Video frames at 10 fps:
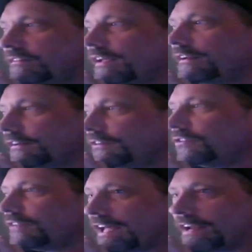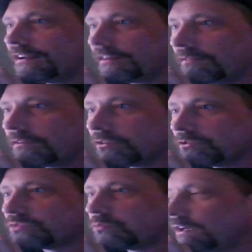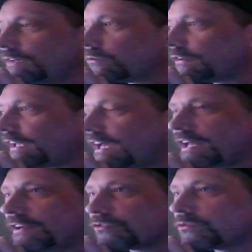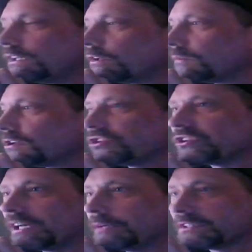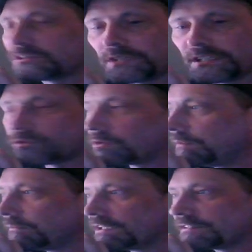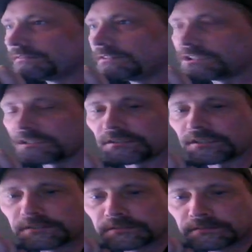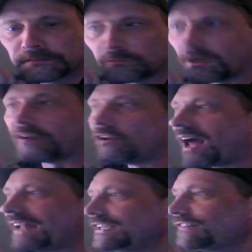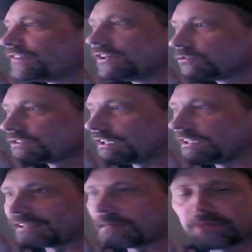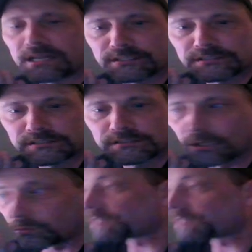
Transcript: They did do that. There was one where they had 3 commercial segments within 20 minutes of each other. But not even. It was like 10 minutes. It was